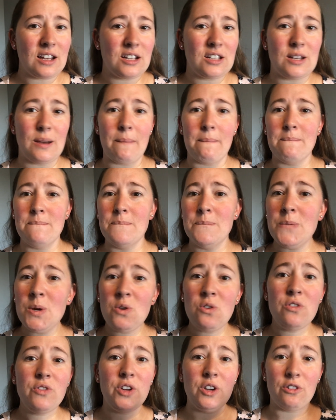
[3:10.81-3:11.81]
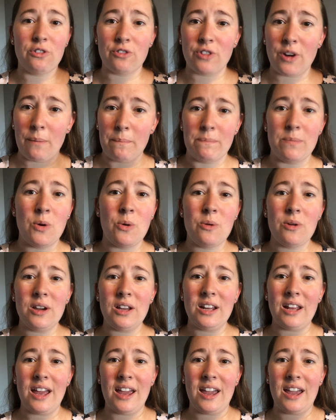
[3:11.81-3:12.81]
to move you from
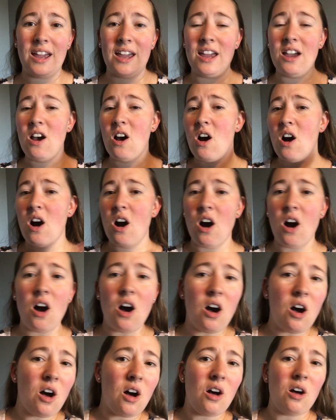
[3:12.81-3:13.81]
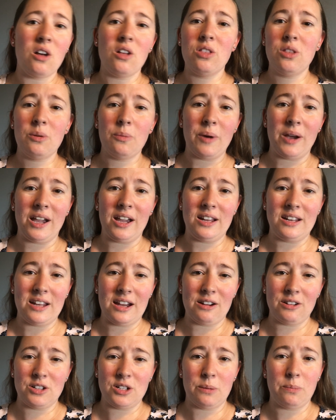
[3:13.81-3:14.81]
point A all the way
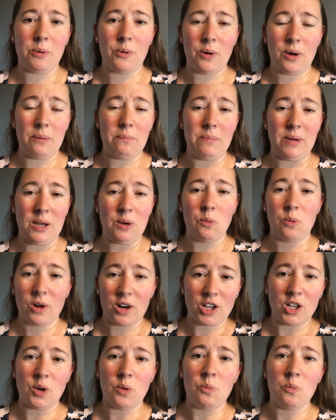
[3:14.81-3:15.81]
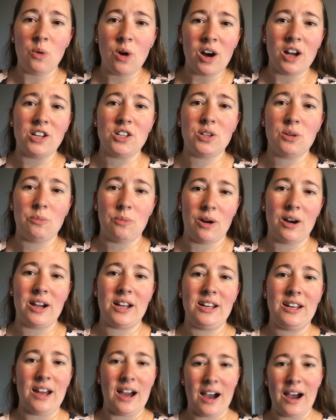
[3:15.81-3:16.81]
down to point B where you want to
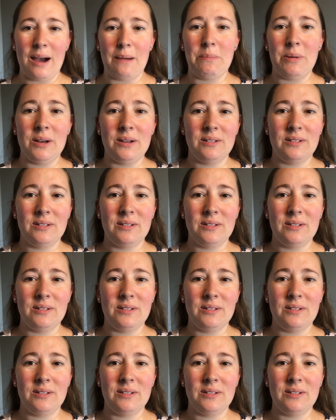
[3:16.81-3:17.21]
wind up.